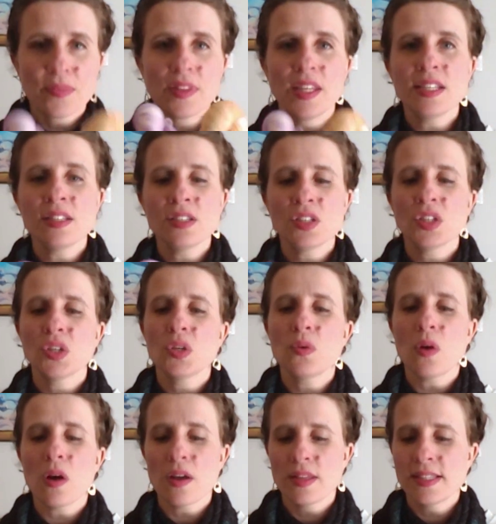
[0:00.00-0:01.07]
These
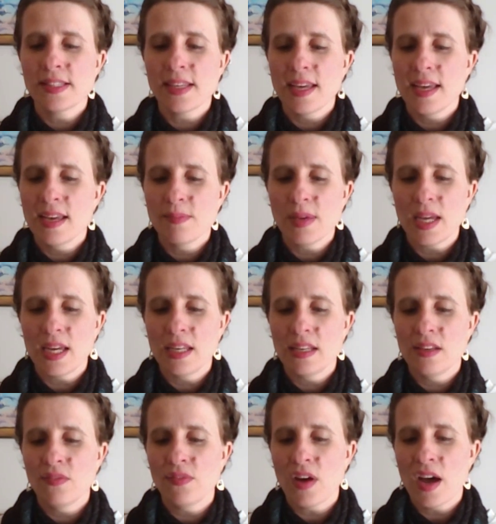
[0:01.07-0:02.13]
two are the same
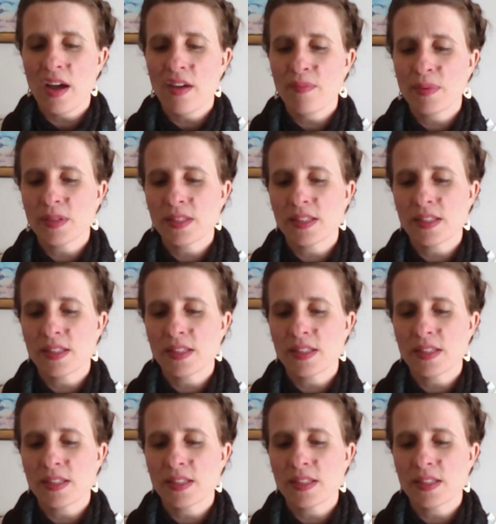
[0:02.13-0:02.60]
85%